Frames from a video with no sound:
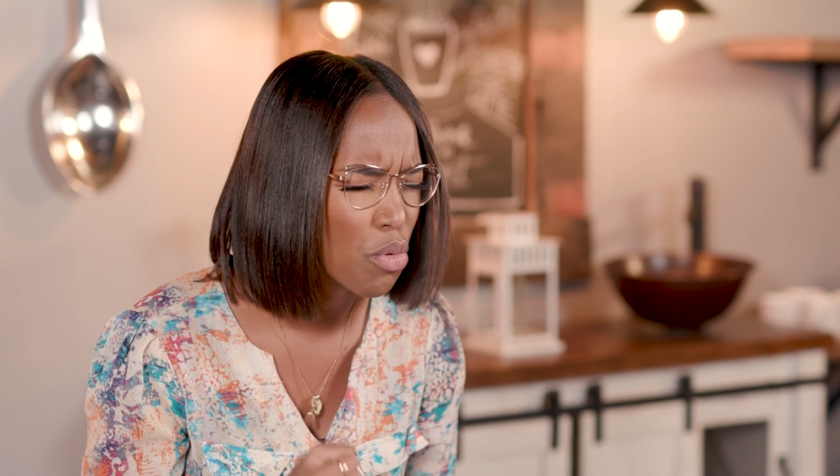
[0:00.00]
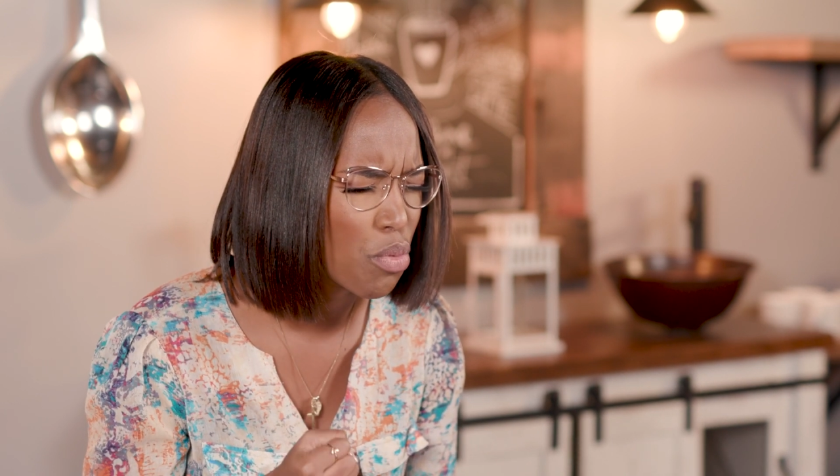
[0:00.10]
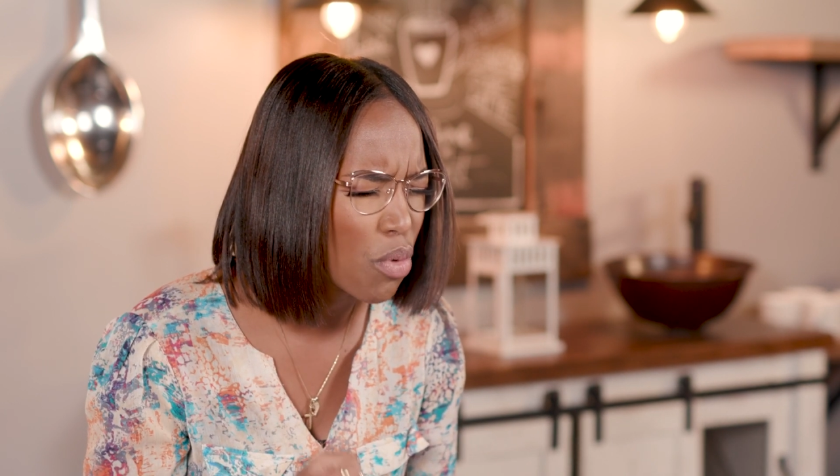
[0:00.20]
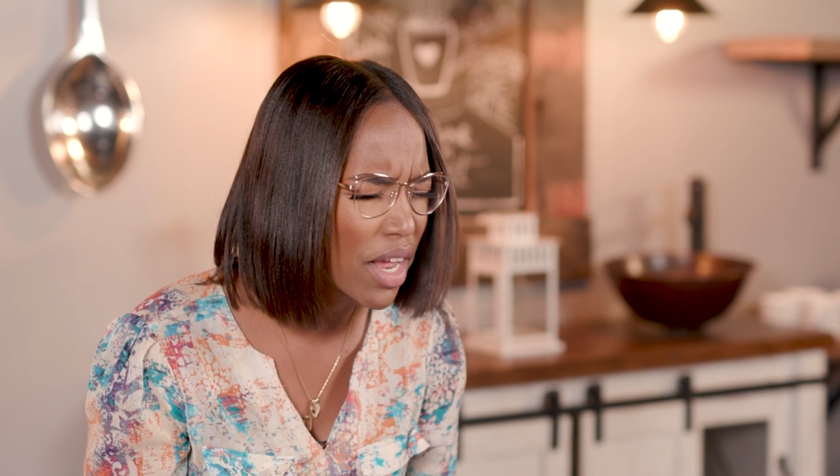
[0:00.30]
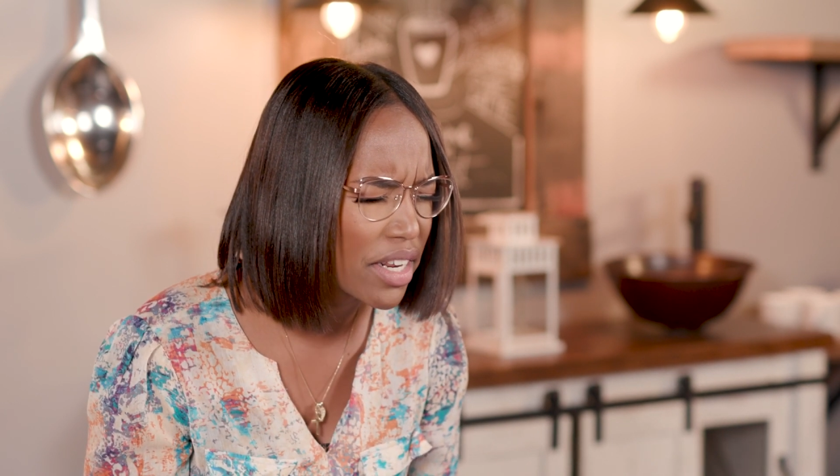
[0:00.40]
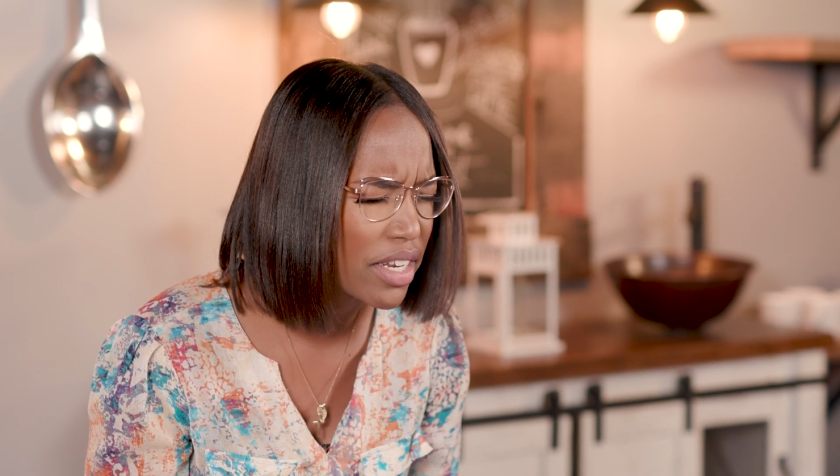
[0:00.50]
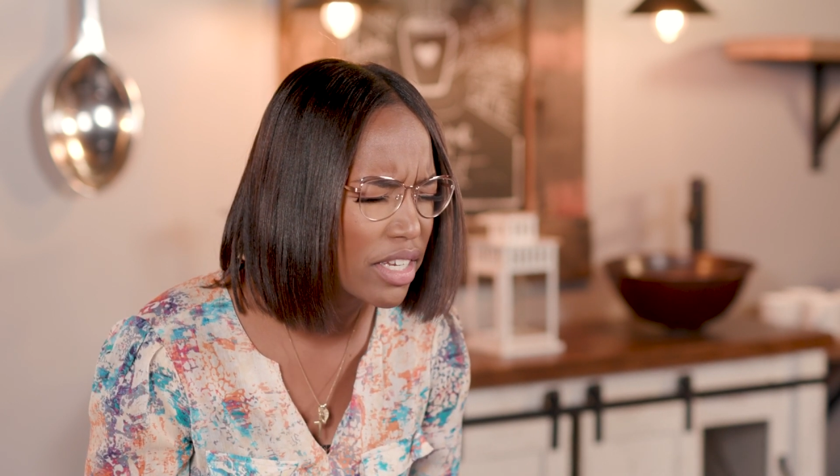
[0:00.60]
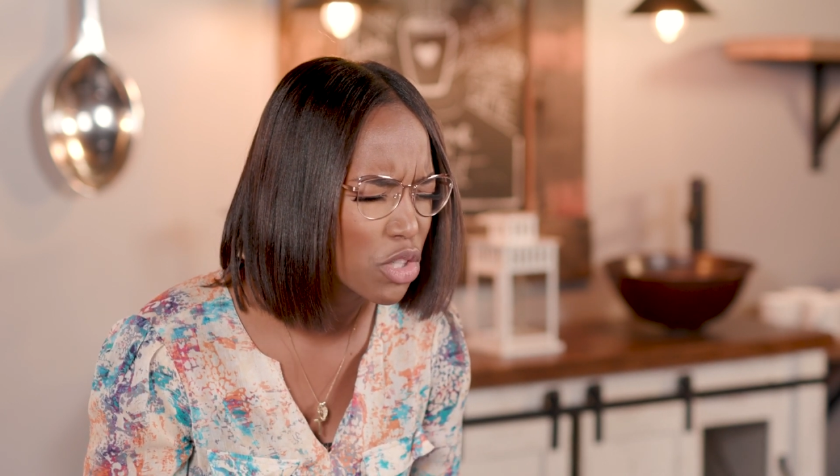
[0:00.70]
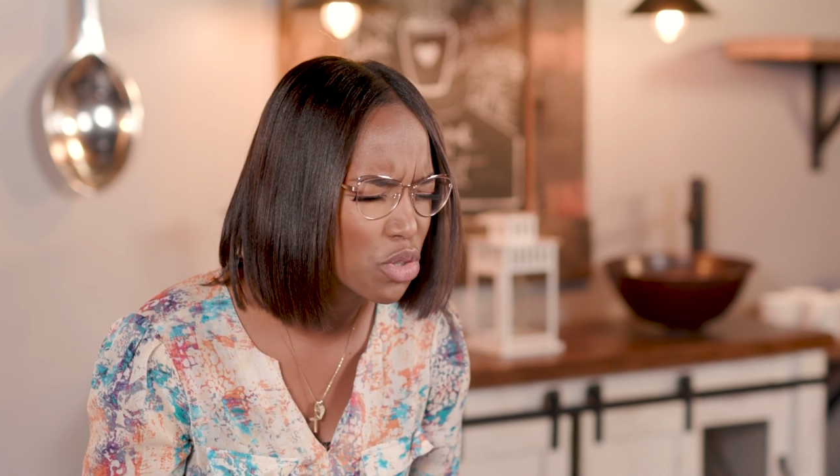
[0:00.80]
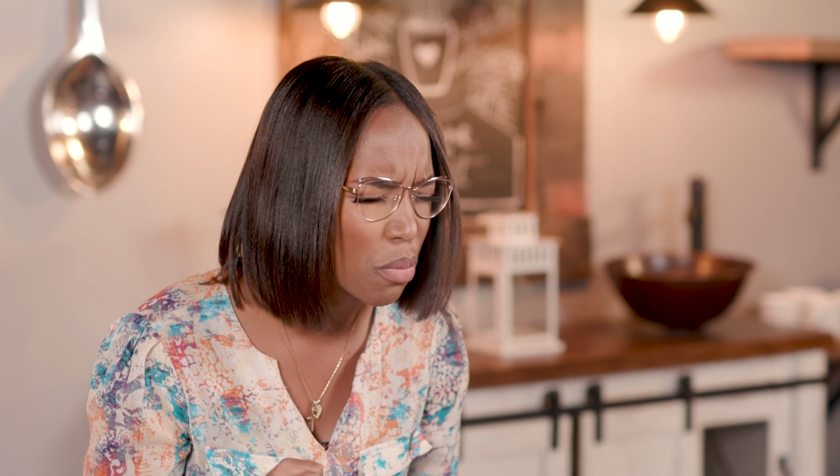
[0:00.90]

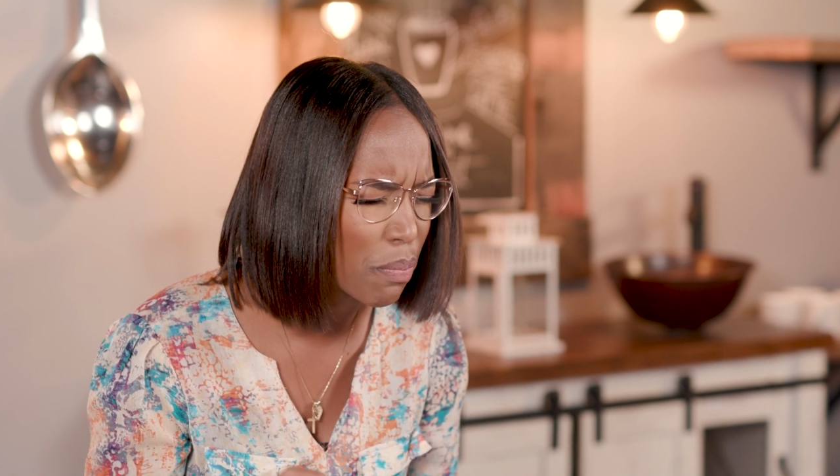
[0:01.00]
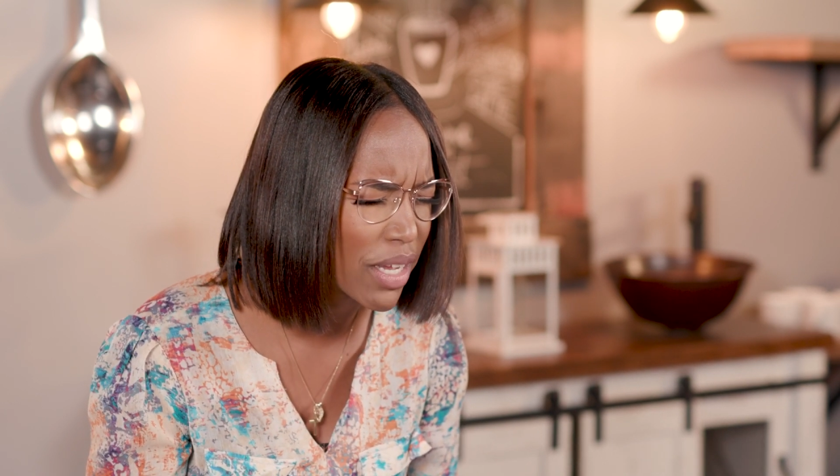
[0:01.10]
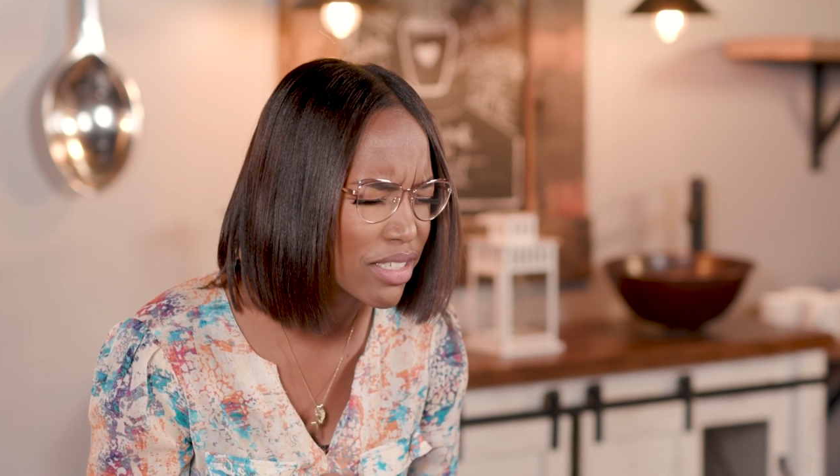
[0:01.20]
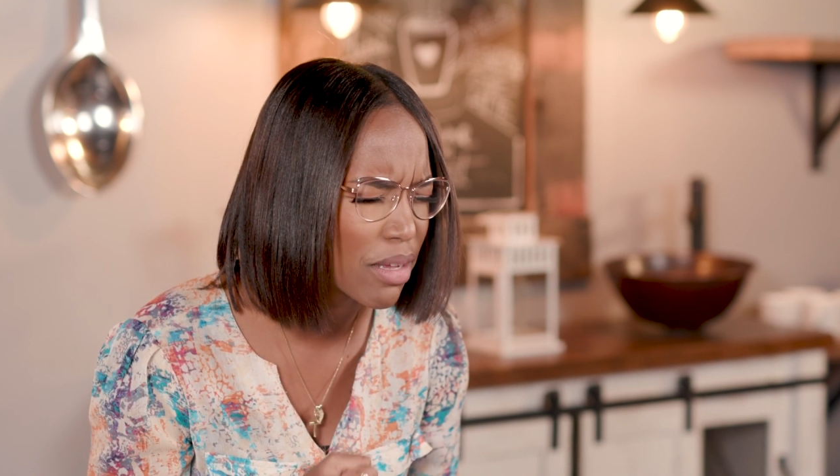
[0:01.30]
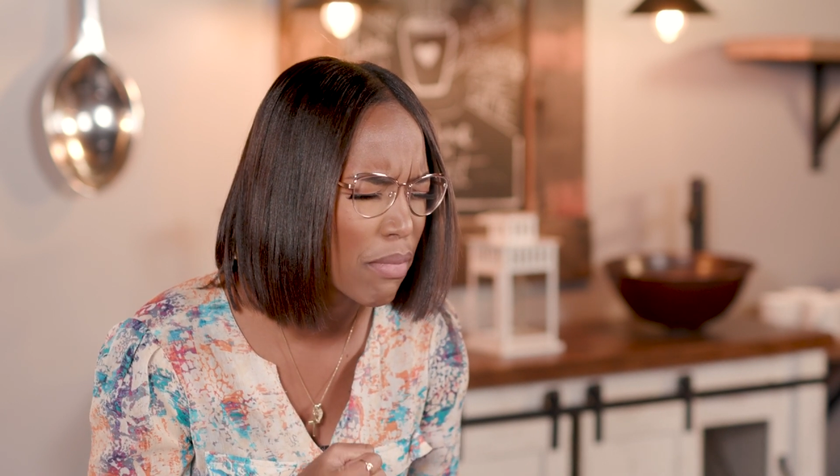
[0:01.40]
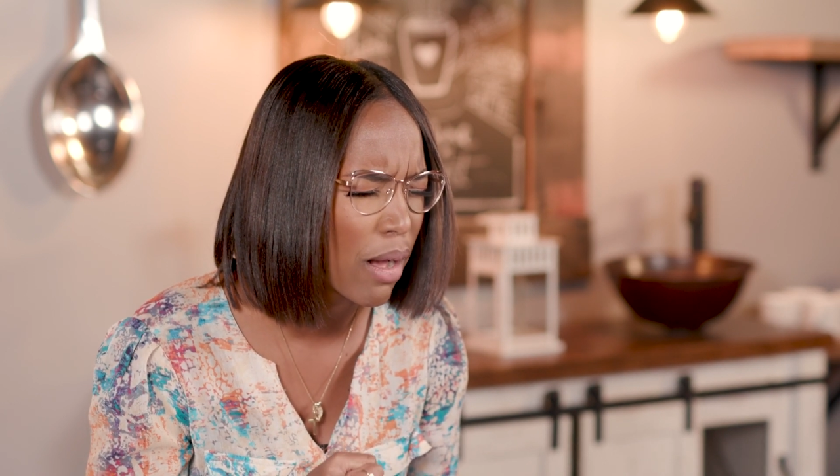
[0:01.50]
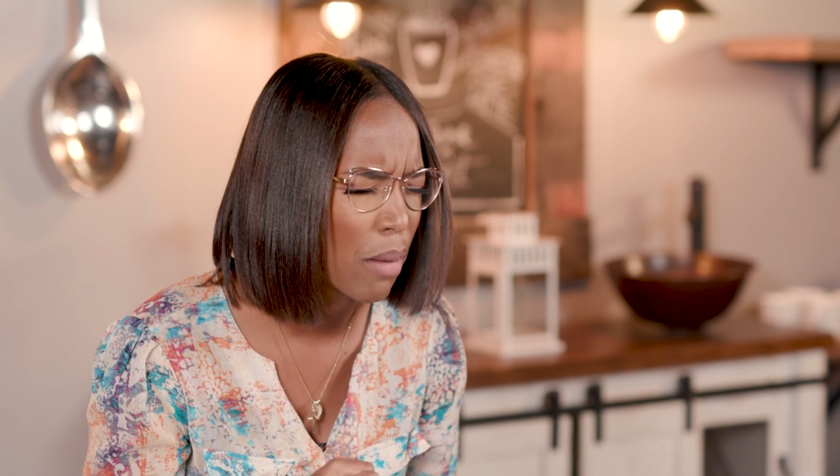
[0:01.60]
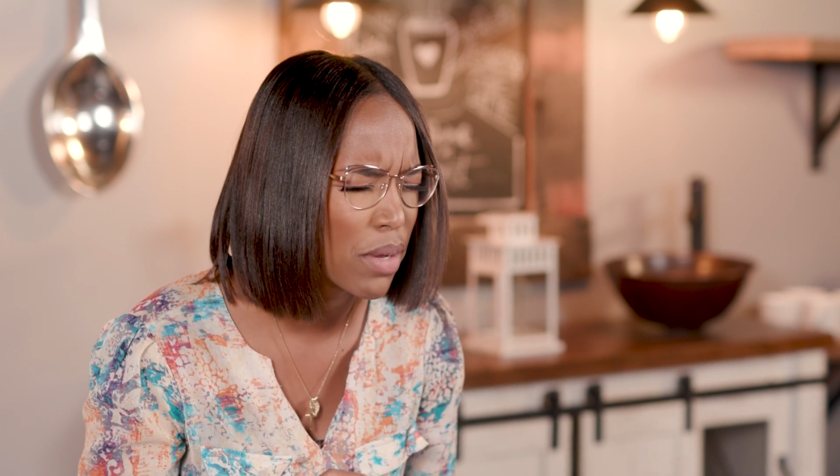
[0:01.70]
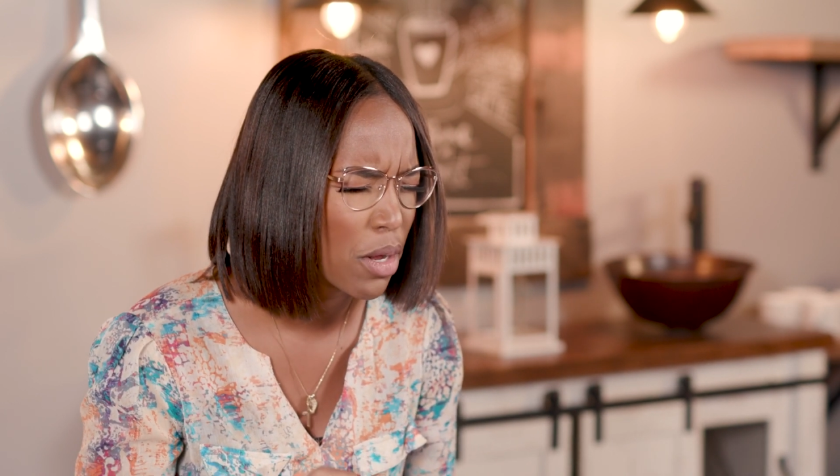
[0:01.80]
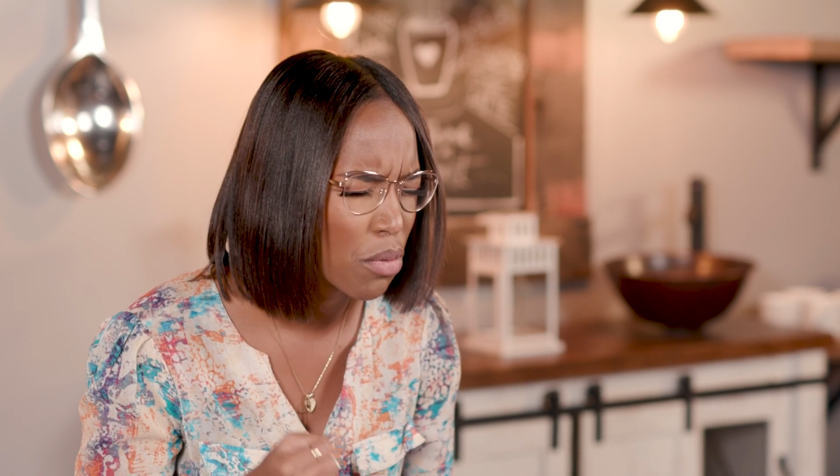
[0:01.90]
ready to pick them
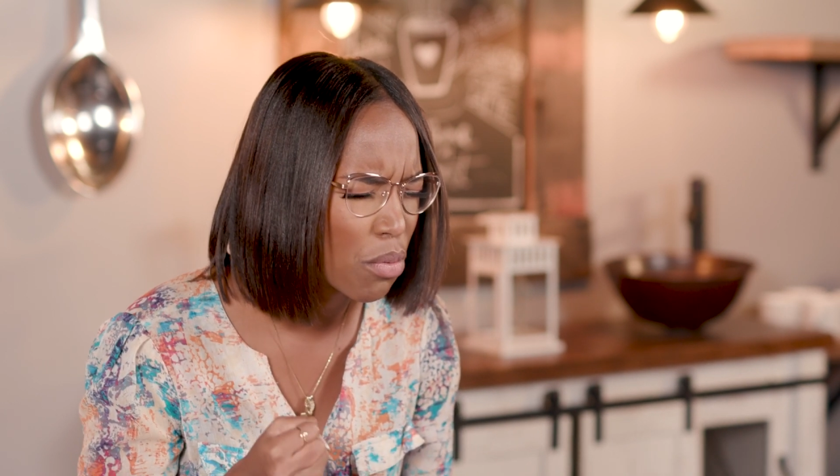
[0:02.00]
up,